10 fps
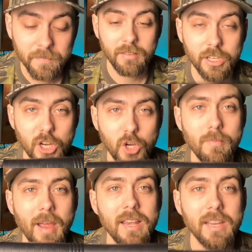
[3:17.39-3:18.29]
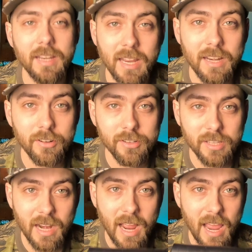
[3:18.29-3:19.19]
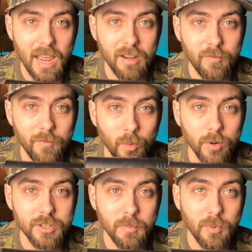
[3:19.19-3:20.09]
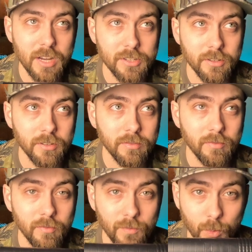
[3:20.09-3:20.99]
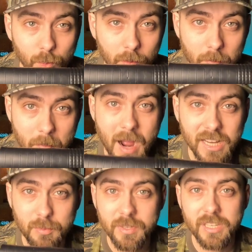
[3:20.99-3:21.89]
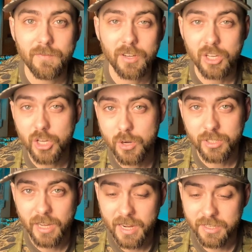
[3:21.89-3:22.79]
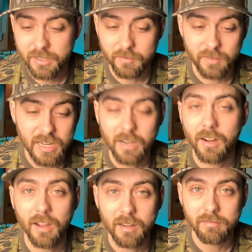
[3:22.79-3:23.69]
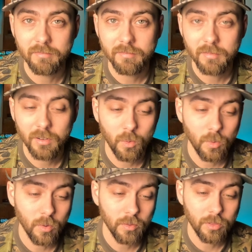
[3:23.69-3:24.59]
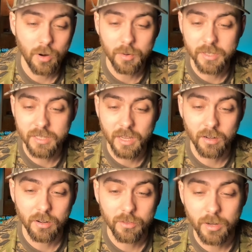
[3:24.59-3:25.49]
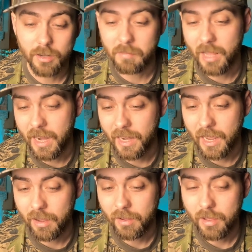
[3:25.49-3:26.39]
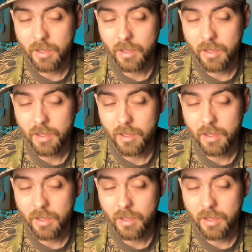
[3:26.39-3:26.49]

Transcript: The two main contenders that I had for a suppressor for my specific use case of deer hunting or throwing this thing on a 300 blackout,